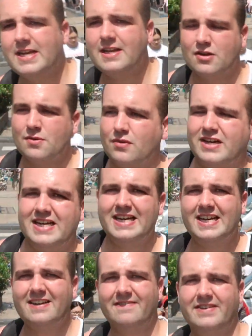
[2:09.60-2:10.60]
they don't want to
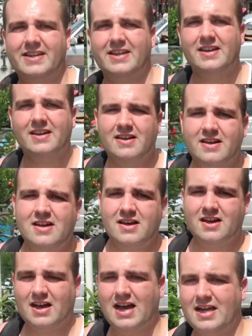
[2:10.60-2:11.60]
hear it.
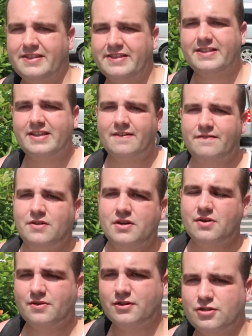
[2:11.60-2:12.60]
And if you
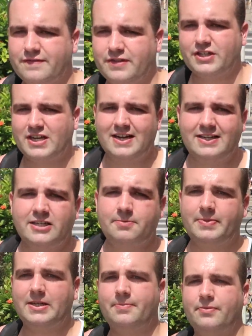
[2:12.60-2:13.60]
notice with the Chinese
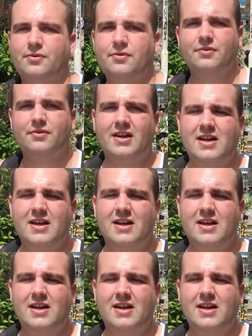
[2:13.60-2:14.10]
people,